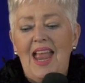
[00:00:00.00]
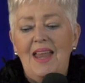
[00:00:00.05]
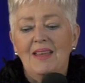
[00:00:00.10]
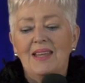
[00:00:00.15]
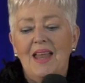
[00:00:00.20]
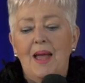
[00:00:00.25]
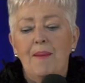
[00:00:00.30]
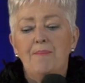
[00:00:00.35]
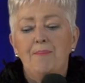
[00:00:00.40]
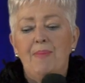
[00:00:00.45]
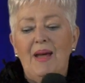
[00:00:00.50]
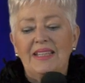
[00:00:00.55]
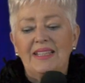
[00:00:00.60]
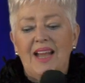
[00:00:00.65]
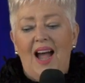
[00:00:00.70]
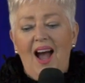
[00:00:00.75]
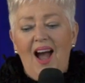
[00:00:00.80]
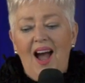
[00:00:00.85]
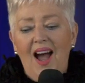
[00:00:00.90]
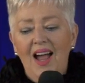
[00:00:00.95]
and,
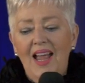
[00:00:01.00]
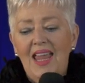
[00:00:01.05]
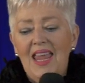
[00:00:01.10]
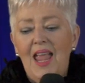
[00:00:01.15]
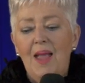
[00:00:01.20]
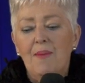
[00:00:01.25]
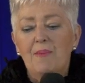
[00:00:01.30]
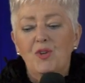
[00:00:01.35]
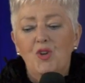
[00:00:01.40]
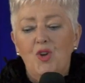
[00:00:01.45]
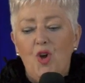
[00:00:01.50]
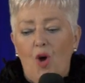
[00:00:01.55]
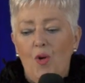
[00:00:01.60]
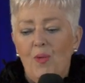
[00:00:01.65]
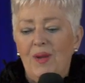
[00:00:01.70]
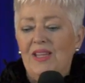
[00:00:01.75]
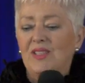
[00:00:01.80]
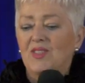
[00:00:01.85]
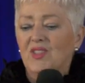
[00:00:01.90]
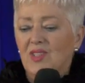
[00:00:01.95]
But I am
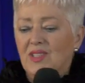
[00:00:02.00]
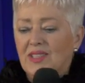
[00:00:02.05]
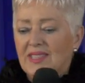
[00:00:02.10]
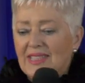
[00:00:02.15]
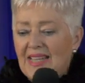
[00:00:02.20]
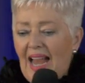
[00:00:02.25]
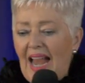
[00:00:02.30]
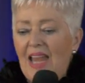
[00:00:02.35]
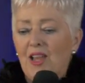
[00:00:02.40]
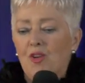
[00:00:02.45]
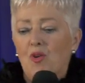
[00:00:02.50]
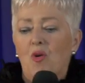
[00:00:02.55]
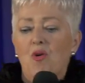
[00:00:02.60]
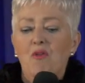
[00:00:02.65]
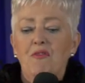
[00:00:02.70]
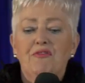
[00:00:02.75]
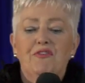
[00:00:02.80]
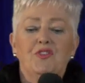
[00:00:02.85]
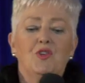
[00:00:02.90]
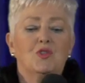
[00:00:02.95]
going to take
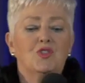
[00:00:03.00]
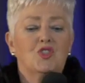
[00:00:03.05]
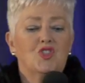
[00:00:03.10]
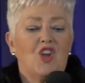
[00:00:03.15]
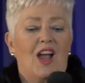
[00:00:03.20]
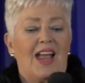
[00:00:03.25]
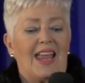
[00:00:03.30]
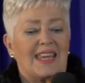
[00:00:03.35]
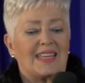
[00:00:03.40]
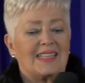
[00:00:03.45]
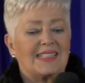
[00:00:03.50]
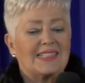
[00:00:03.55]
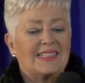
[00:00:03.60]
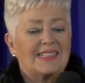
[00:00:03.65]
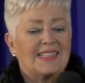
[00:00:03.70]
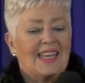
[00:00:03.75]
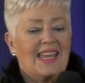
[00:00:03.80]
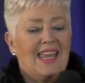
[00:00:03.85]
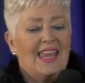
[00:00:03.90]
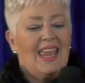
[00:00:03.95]
off your
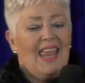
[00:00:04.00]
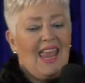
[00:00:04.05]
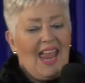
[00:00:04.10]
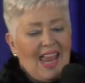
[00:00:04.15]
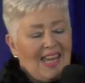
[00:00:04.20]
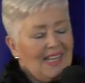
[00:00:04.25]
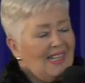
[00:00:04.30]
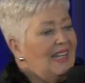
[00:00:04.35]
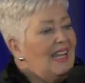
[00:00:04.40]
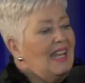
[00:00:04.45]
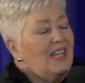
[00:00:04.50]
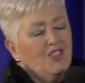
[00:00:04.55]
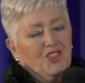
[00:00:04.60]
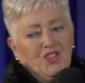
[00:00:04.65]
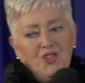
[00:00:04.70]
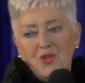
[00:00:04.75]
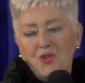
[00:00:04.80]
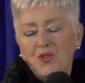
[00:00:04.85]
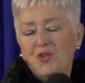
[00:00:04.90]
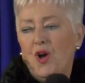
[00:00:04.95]
chains and
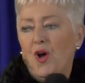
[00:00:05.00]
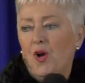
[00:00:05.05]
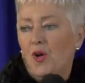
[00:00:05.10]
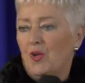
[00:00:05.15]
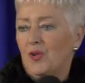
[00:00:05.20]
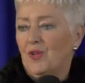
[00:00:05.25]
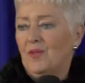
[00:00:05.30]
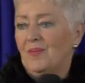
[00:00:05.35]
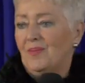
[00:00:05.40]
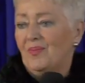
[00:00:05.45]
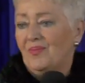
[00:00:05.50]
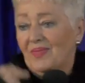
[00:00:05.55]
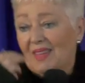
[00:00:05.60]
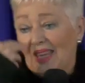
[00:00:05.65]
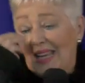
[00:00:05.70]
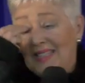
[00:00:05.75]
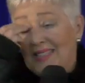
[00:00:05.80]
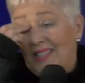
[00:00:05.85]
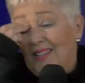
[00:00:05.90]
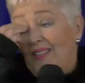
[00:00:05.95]
let you go.
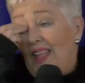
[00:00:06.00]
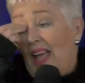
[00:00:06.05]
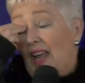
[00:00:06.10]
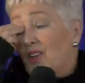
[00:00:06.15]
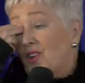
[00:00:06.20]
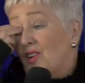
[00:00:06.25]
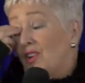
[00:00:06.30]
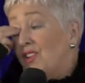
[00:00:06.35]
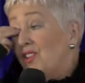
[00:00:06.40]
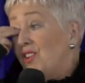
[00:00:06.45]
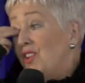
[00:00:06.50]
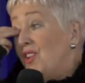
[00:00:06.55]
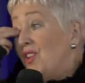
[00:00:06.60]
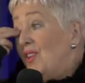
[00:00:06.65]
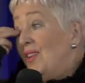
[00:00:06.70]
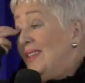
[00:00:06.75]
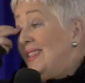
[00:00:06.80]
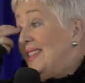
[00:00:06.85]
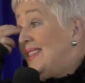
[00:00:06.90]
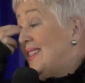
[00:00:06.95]
Isn't that good
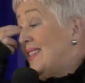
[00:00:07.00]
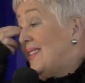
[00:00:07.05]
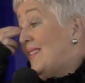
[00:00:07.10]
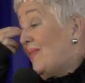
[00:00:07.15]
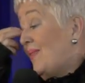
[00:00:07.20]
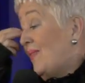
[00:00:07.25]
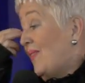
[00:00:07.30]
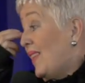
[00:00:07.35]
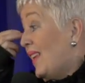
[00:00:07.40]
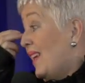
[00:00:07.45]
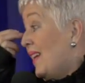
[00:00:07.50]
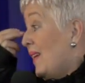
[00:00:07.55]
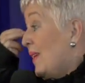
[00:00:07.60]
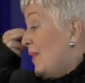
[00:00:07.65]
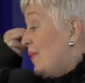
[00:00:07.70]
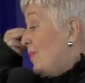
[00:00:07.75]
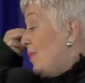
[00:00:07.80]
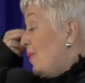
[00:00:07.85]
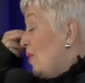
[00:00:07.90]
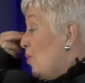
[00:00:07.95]
news? Amen.
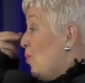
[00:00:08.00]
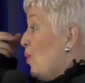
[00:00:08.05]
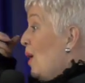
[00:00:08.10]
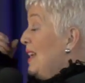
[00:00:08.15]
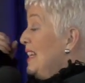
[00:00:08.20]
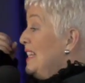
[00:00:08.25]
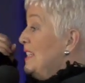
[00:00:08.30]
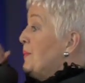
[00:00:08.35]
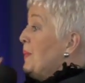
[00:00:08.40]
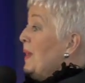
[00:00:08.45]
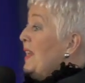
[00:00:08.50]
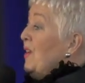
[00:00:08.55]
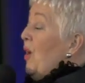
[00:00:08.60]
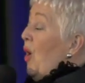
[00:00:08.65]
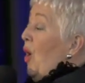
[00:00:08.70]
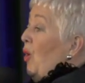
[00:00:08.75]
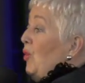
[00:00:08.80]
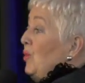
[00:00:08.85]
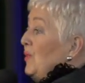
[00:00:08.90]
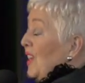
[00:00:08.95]
What has been
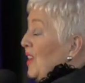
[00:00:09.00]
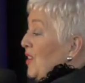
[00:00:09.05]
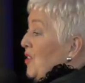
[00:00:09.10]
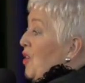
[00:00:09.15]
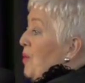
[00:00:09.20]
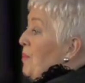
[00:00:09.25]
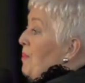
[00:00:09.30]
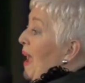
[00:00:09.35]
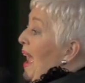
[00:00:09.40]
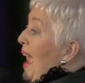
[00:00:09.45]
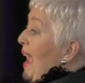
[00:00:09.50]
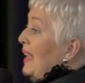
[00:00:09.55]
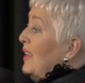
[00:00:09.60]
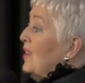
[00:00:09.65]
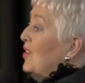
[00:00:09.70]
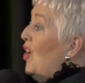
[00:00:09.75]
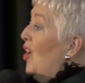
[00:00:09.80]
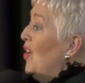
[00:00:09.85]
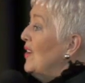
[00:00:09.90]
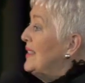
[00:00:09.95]
holding you back?
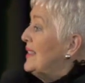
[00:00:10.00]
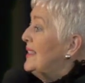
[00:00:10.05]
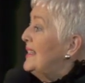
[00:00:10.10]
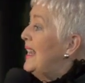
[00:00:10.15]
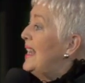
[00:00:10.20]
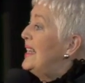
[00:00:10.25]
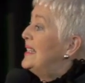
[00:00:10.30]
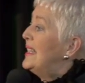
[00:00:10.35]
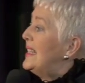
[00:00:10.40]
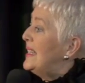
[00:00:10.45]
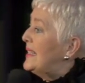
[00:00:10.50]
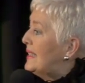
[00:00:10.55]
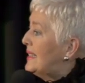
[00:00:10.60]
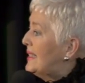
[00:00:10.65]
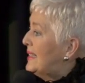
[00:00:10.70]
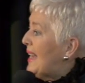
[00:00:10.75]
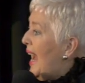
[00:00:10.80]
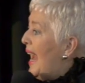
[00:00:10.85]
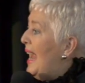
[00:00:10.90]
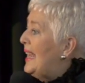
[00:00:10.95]
God says He's
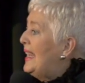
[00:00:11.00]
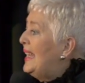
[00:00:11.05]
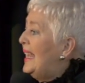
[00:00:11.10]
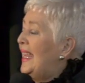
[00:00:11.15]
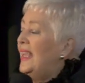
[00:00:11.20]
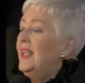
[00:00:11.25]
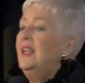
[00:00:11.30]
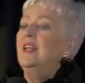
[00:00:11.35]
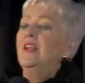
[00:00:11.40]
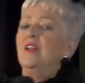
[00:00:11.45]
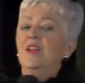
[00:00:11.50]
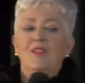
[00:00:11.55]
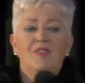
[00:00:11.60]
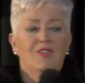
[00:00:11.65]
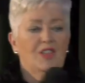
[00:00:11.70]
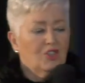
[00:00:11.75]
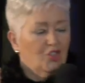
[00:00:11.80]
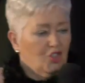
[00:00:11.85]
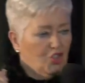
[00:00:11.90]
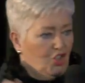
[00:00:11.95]
taking
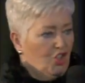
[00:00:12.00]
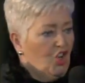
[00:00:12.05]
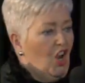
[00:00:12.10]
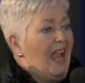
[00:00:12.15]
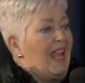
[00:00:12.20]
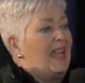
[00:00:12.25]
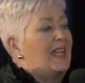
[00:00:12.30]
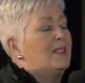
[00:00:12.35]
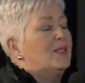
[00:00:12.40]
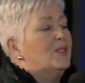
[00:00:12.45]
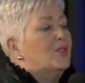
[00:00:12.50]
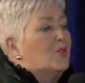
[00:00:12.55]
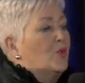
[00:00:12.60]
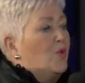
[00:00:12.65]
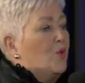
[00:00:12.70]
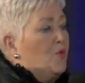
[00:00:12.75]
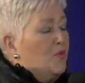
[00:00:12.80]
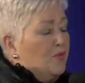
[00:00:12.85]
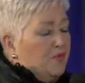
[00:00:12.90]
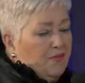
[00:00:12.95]
the chains
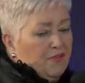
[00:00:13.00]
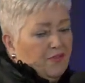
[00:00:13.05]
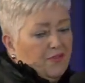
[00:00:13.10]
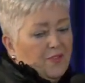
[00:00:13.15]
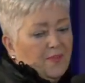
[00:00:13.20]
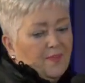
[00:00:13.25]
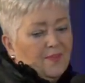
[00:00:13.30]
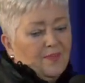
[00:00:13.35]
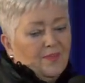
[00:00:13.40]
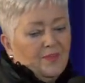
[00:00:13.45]
off